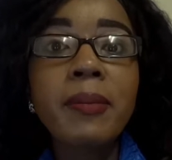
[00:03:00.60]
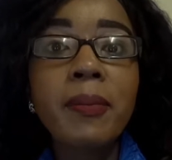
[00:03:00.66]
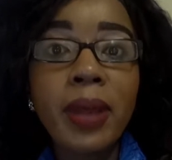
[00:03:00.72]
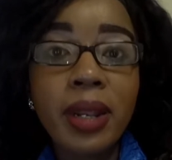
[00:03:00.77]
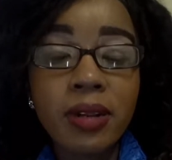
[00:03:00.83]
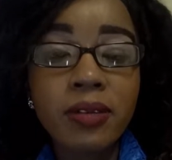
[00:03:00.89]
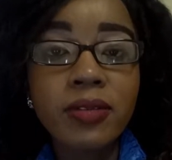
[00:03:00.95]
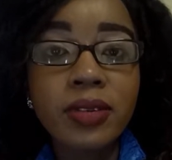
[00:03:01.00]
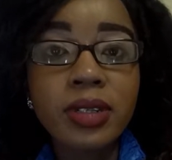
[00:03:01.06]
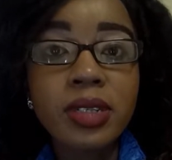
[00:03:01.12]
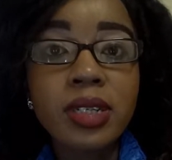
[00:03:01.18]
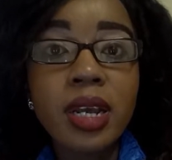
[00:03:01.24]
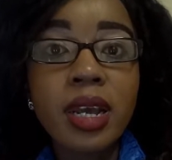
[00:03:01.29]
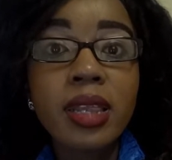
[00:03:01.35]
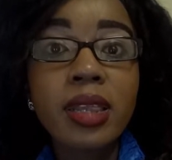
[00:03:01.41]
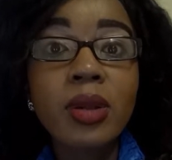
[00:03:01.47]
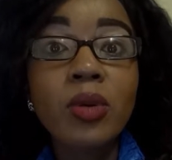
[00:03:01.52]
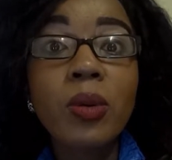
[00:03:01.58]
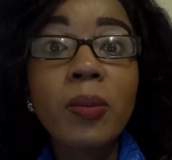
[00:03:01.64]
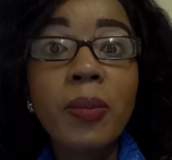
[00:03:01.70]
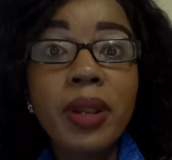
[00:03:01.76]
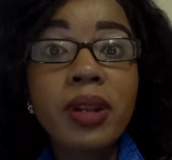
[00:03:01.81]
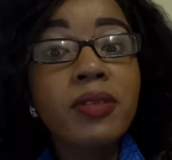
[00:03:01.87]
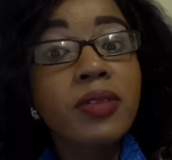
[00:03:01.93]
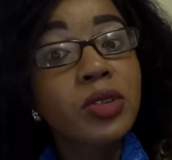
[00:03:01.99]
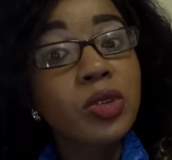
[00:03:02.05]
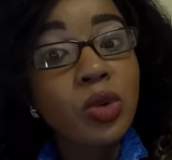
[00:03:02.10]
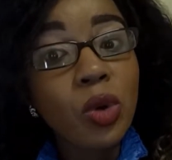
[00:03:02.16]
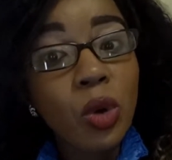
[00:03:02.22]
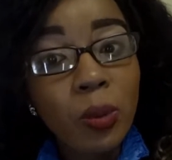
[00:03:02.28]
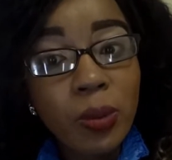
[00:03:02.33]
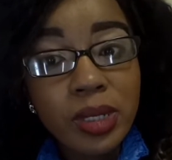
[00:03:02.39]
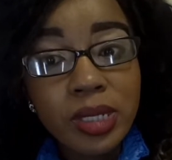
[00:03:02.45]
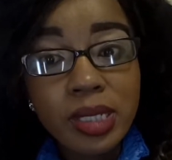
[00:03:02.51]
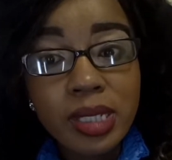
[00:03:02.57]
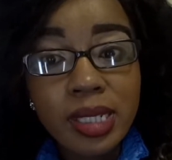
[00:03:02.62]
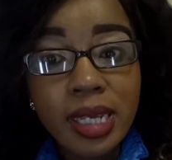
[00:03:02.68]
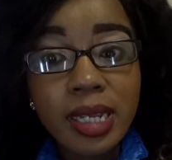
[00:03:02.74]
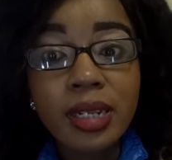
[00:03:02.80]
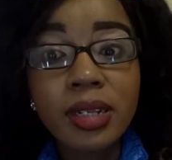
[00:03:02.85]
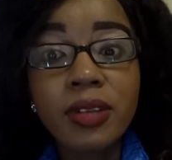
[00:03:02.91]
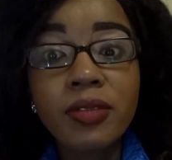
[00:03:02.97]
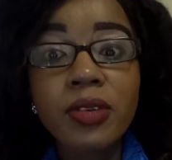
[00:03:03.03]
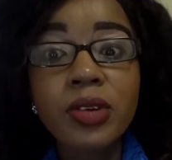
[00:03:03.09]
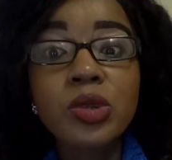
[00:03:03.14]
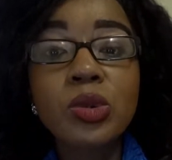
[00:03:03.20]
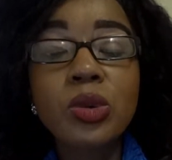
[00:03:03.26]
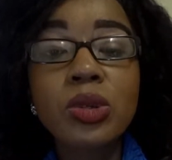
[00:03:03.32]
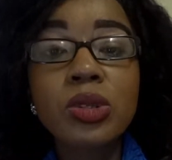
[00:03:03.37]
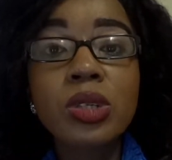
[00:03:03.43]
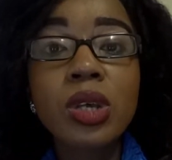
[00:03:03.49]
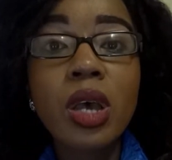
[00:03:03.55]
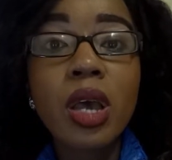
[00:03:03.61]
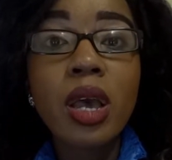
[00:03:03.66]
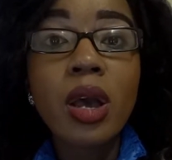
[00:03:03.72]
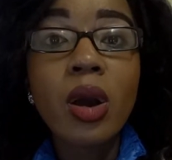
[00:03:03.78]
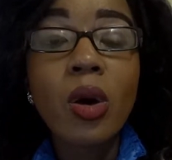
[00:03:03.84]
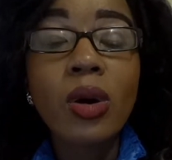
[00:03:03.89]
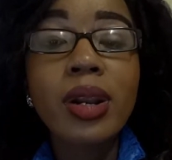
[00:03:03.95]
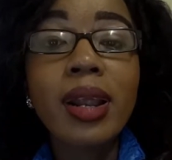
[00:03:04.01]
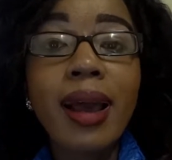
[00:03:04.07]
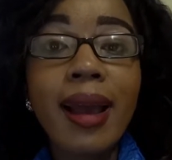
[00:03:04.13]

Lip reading: benefit that will benefit your business and individuals on a